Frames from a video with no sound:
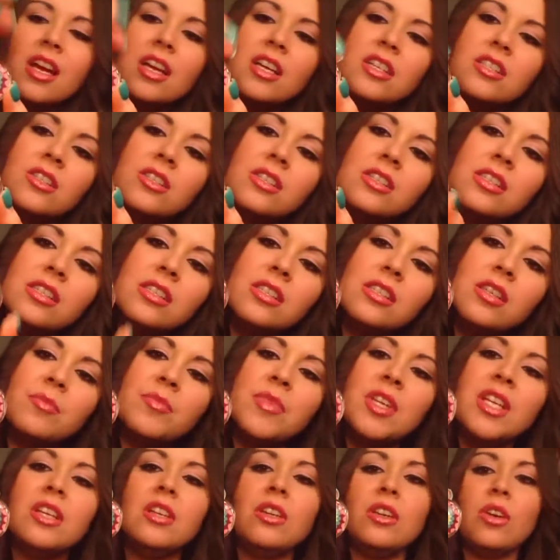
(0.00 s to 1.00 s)
So this is
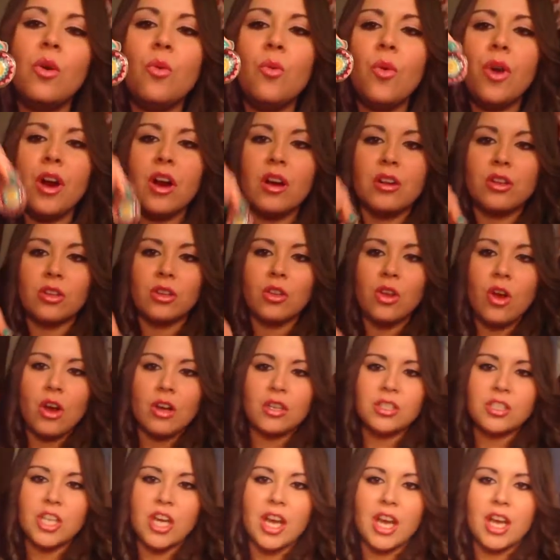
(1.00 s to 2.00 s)
something you can wear on a
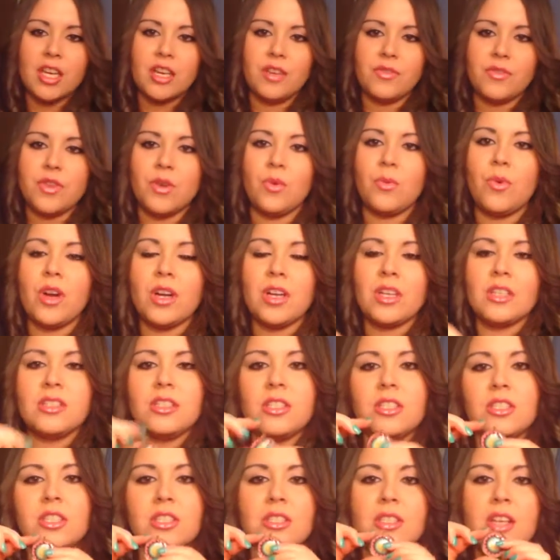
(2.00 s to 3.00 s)
long chain if you want it
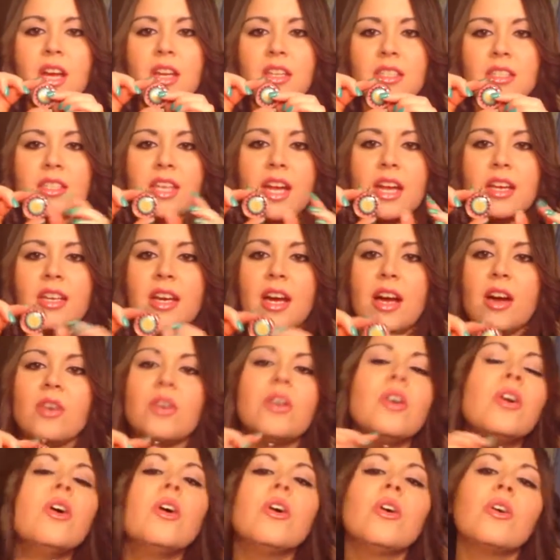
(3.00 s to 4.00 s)
to just kind of stand out,
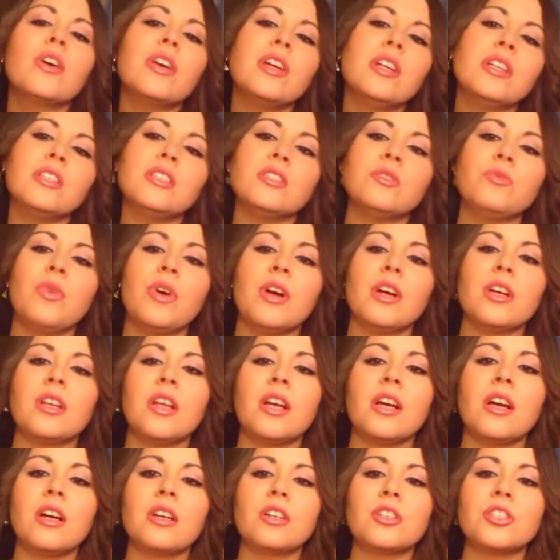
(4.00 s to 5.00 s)
or you can just wear it
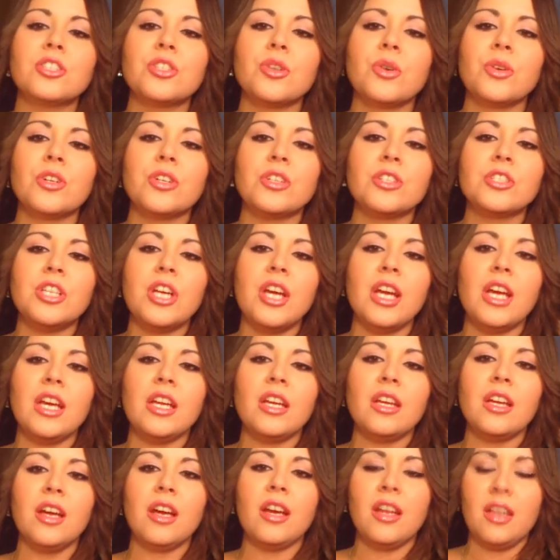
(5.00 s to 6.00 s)
like on a shorter chain,
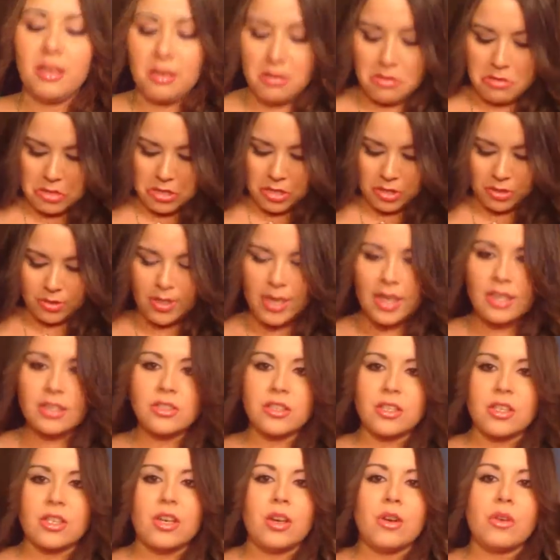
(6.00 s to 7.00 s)
and this would
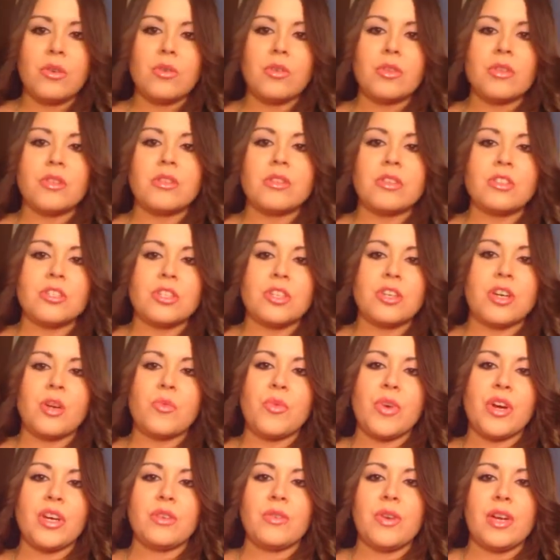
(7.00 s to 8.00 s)
actually go with the shirt I'm
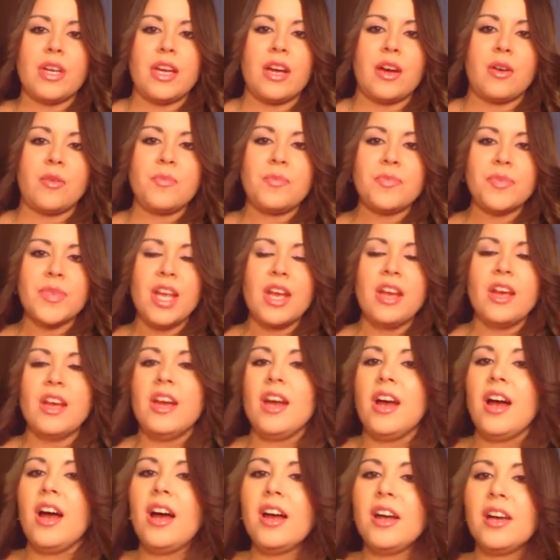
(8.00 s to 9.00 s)
wearing right now.
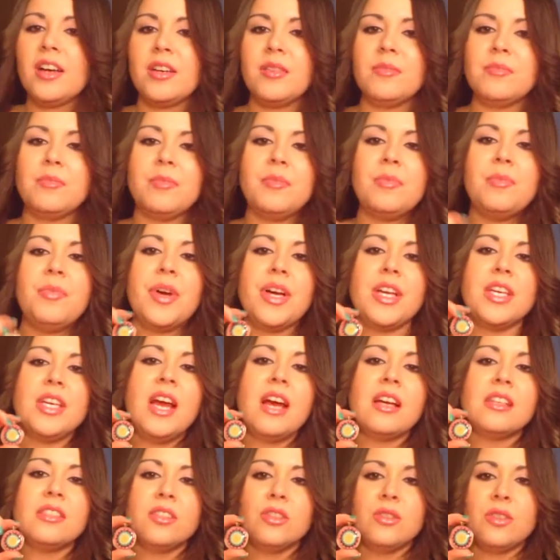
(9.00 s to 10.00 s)
Um, but
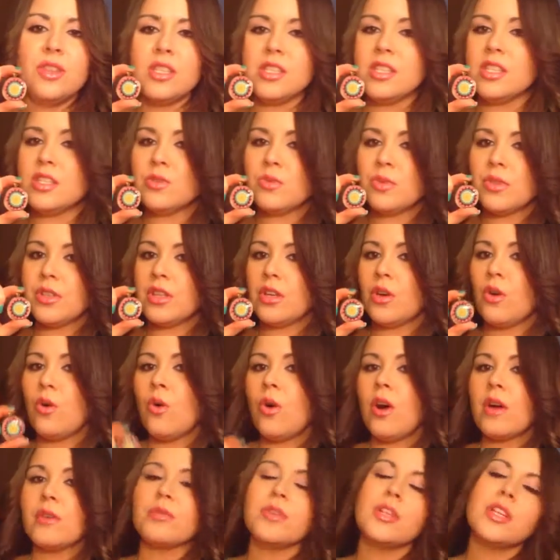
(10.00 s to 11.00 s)
yeah, so this is really cool.
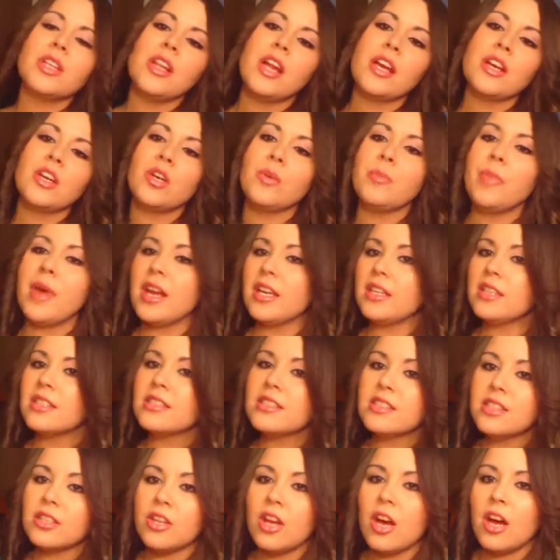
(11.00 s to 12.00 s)
I really like her
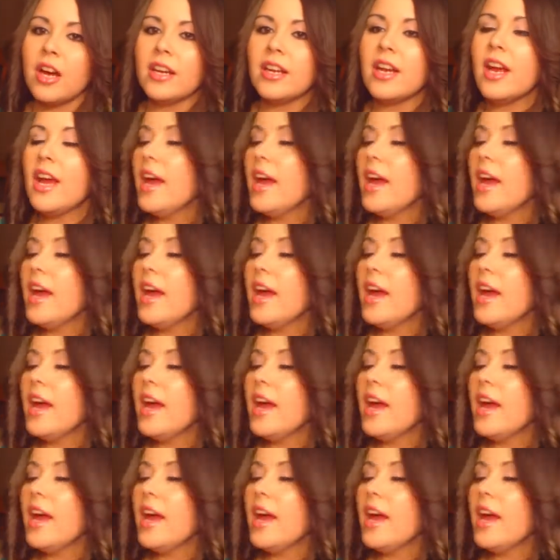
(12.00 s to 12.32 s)
pendants a lot.